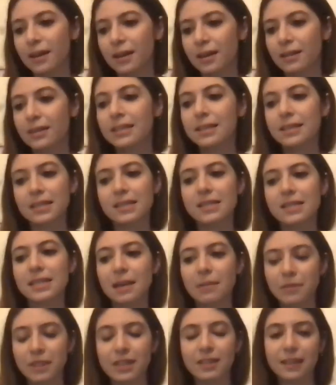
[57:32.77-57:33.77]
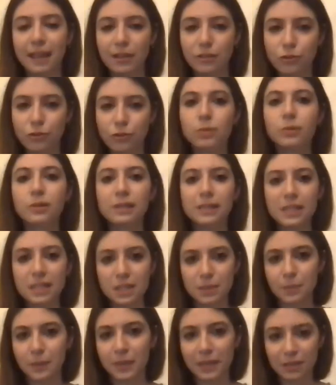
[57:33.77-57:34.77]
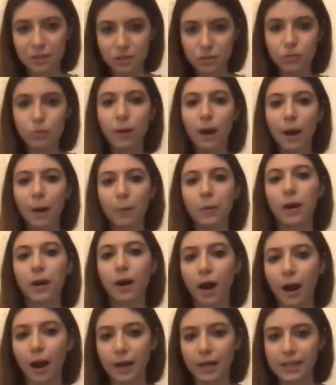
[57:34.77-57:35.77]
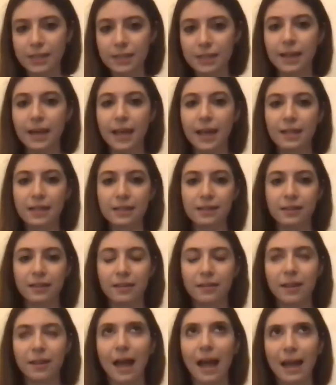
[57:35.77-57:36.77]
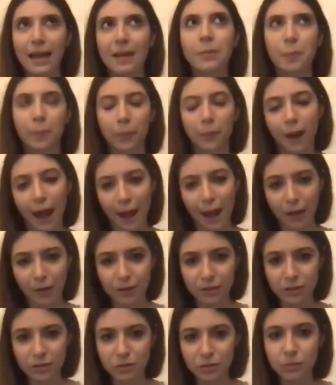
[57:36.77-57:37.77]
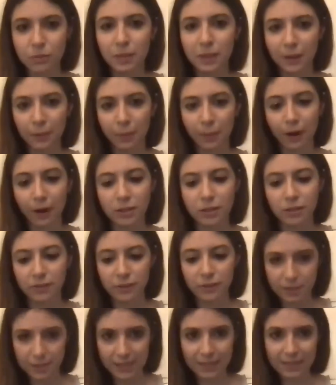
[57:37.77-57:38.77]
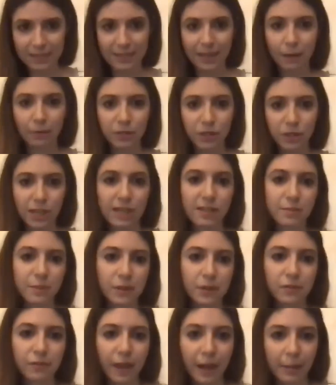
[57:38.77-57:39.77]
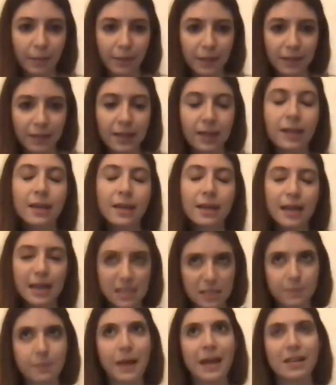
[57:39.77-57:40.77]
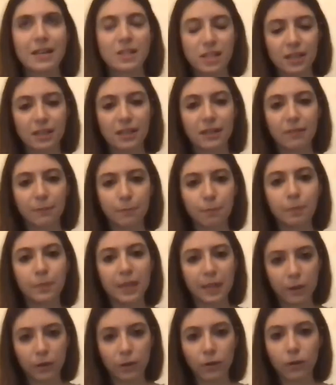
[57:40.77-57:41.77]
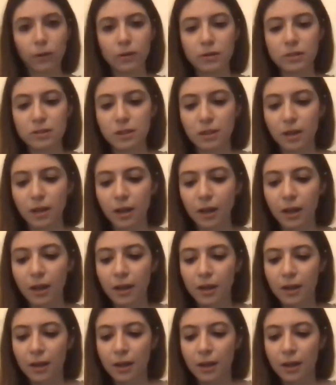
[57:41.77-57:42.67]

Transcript: this is something that truly speaks to our heart. And I am proud to be a part of the 60 Hour Shakespeare family, especially because their